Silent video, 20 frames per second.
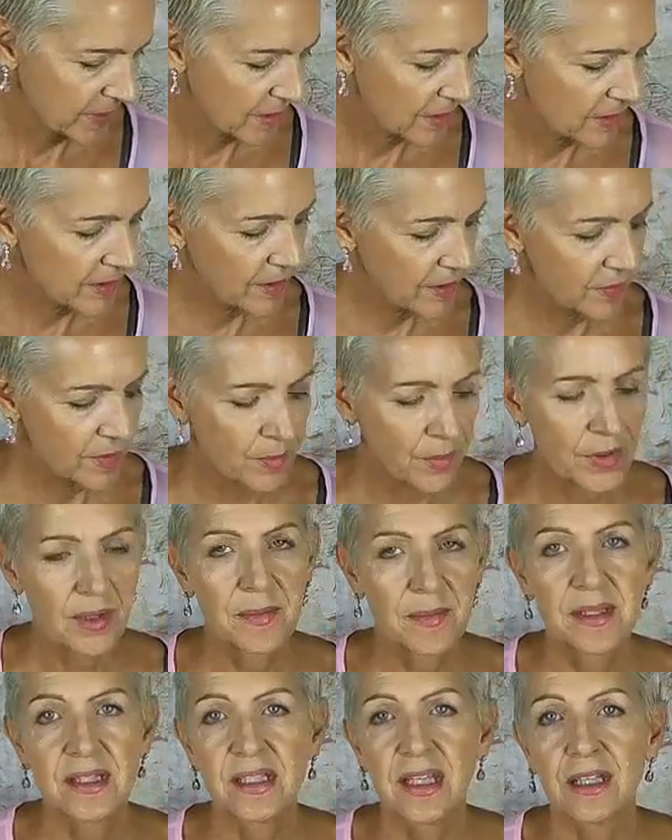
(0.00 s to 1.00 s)
Hey, on the
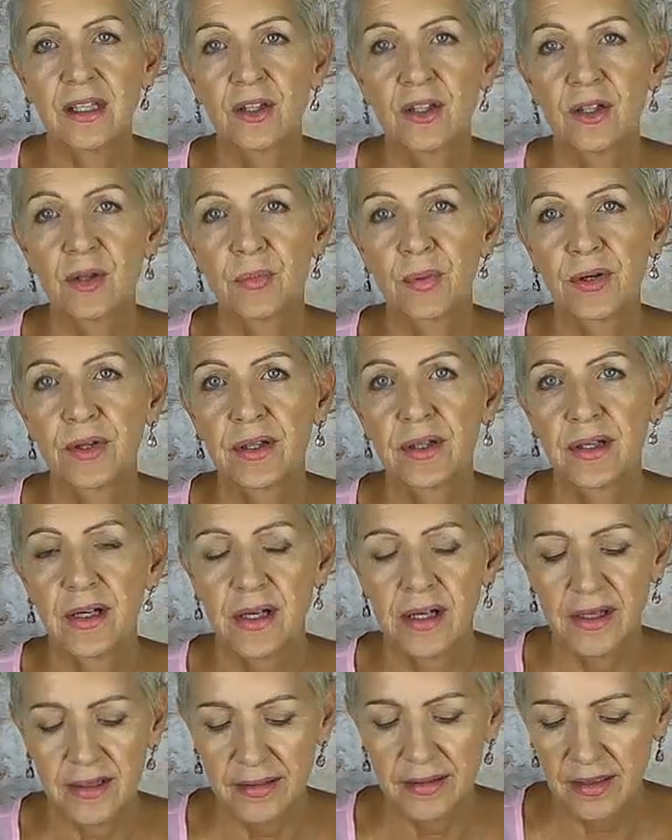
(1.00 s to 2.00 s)
bottom of the deck, you've got a broken
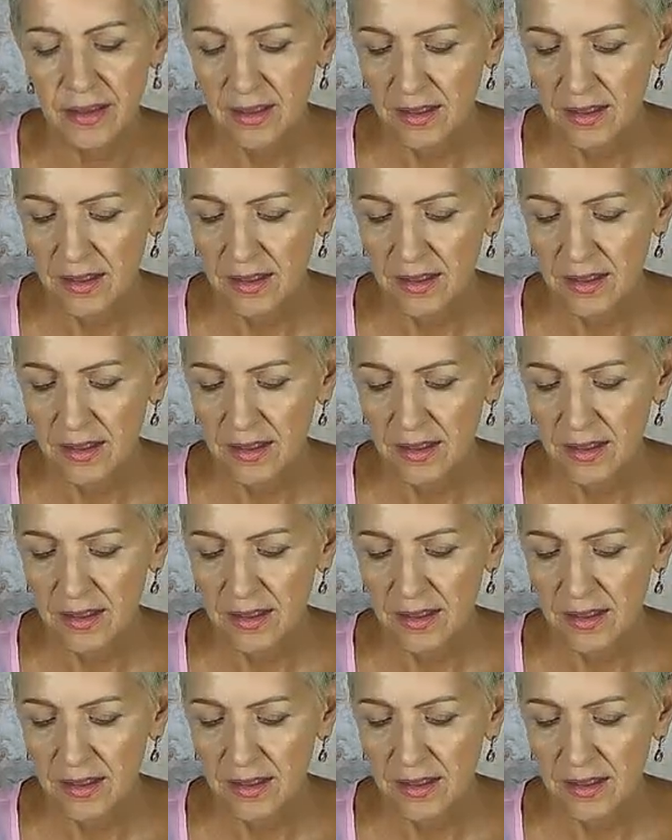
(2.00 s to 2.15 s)
heart.